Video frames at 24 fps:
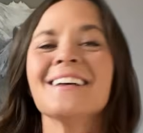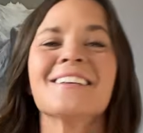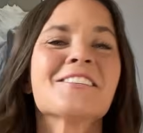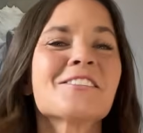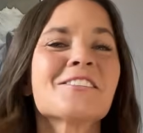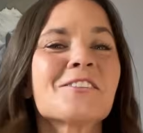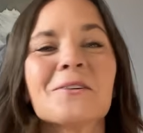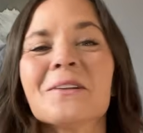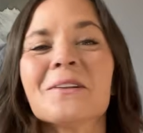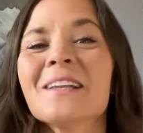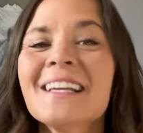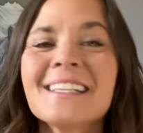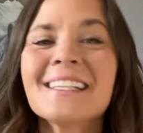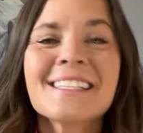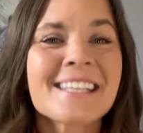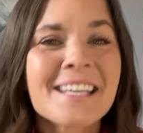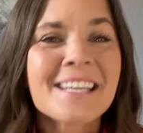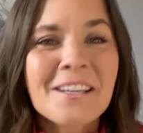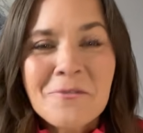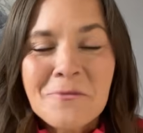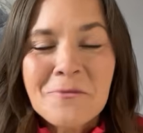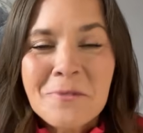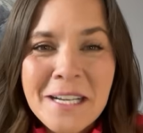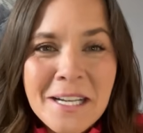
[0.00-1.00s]
So let's
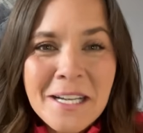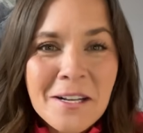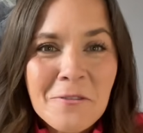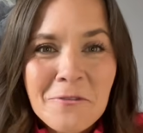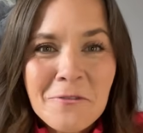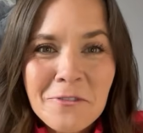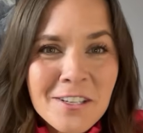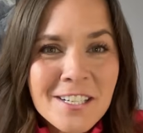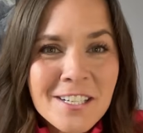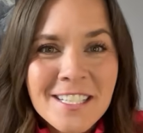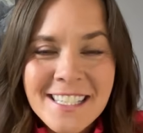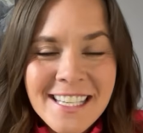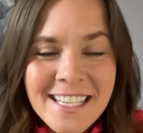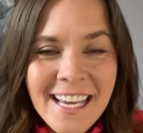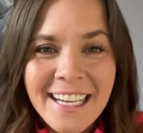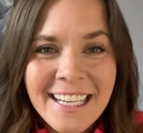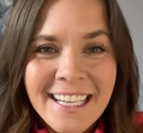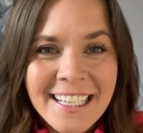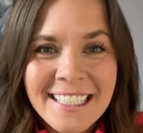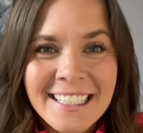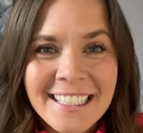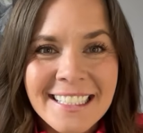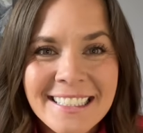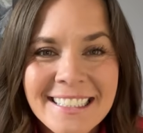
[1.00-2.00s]
get real for a
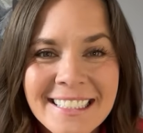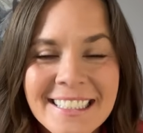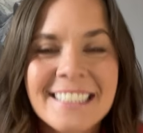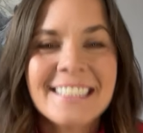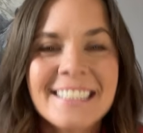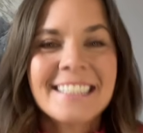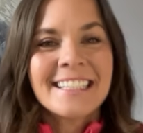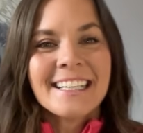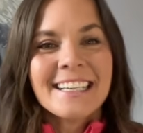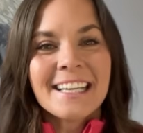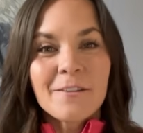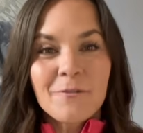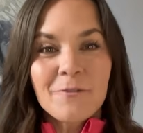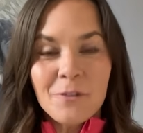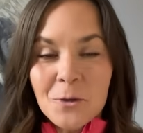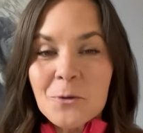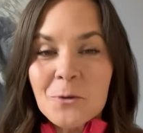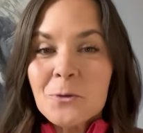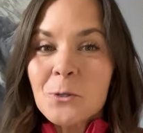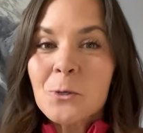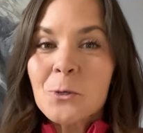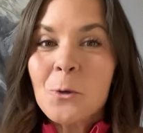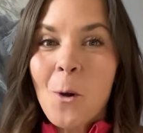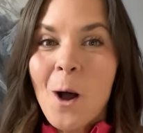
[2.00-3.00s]
second. If you
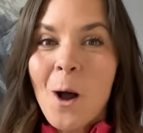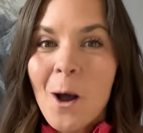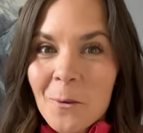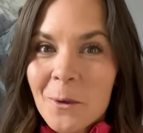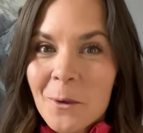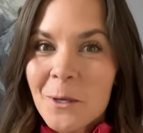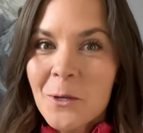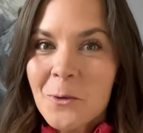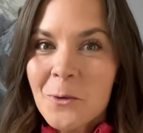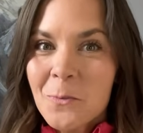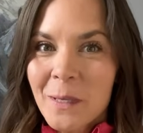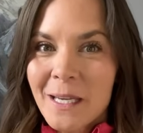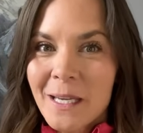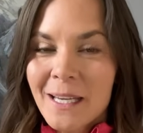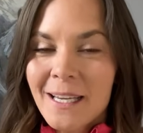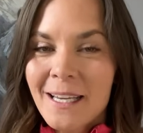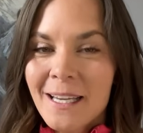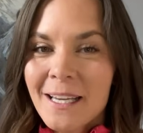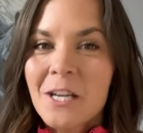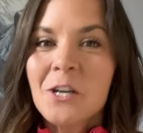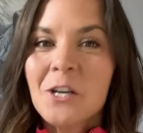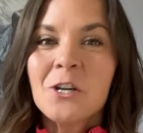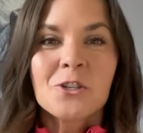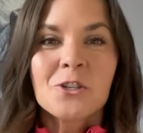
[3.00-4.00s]
squat when you pee,